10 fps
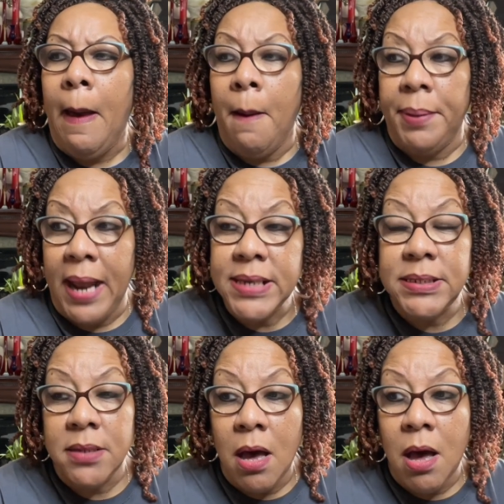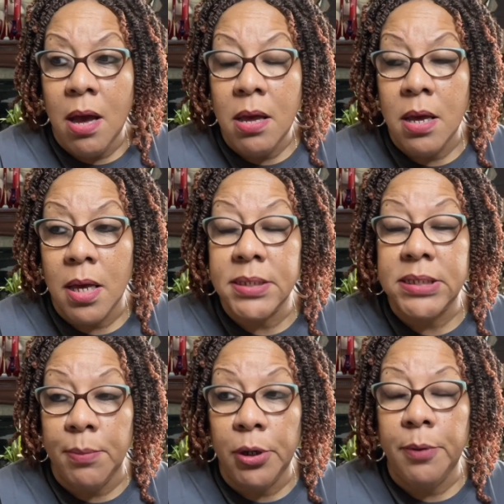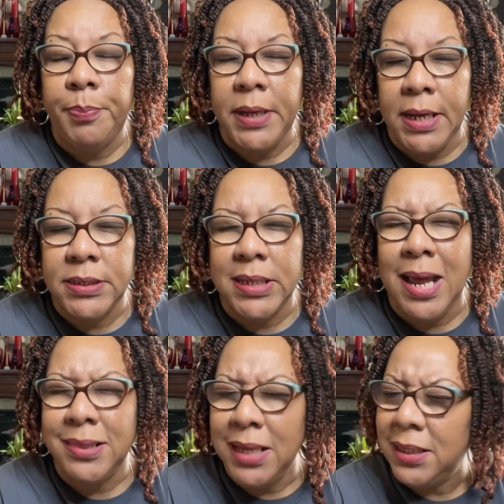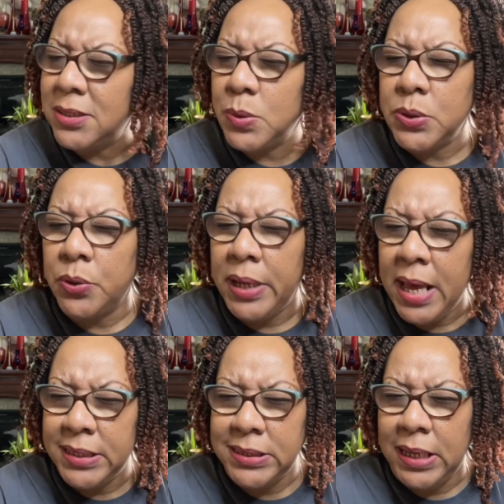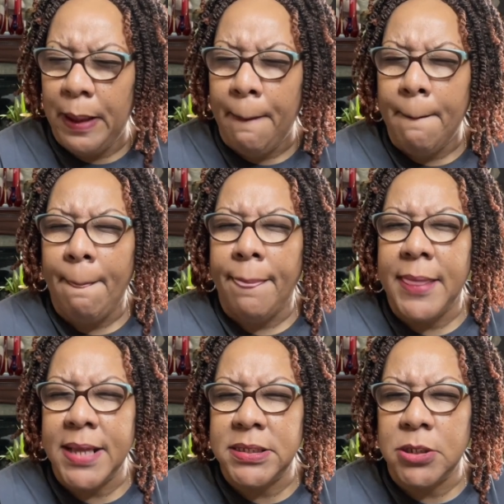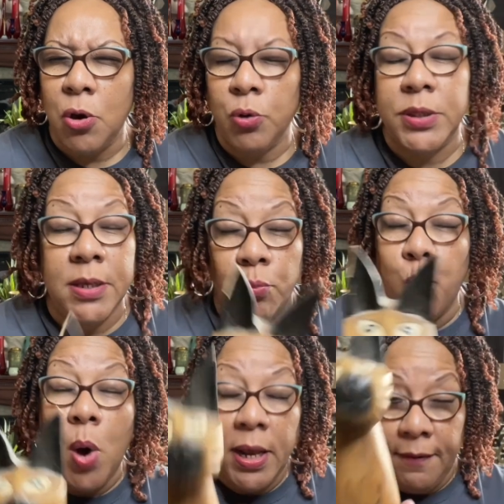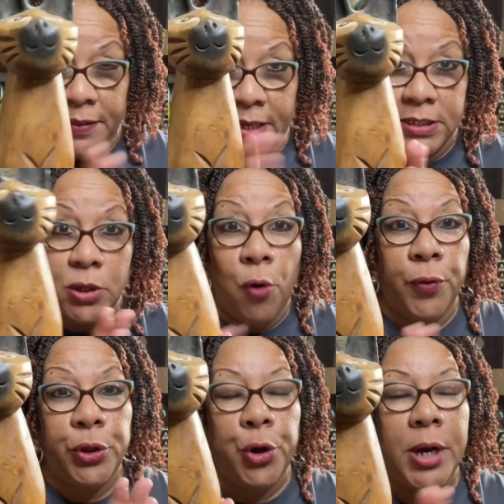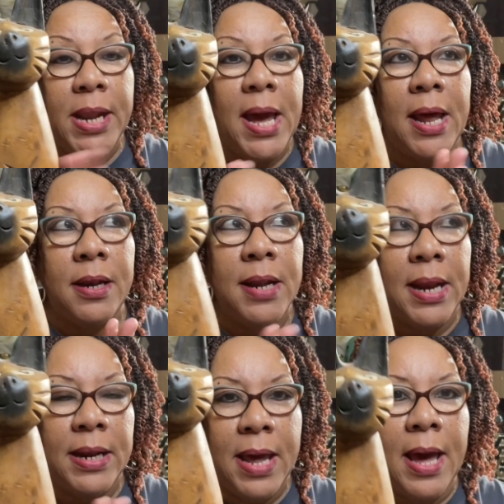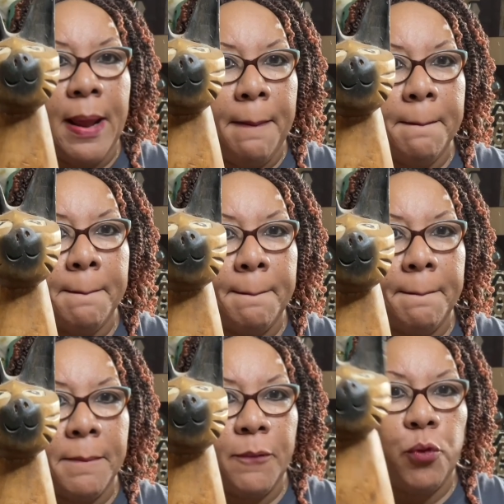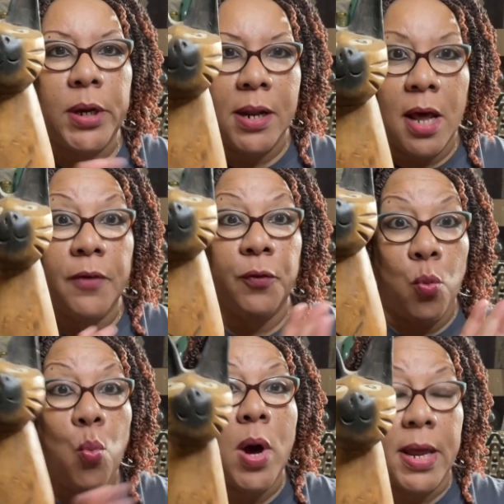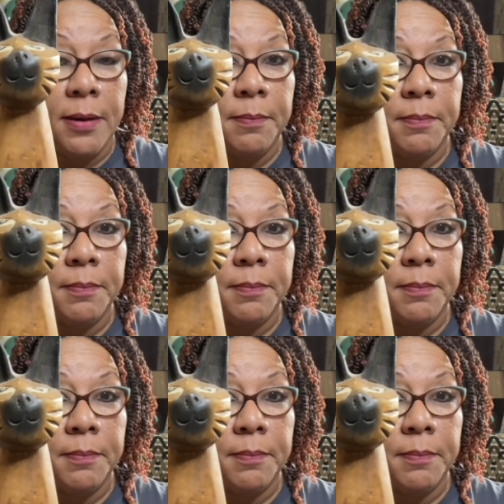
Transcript: But I saw a similar piece, and I think this was on Etsy, that sold, one of these sold for $39.99, $40 for one.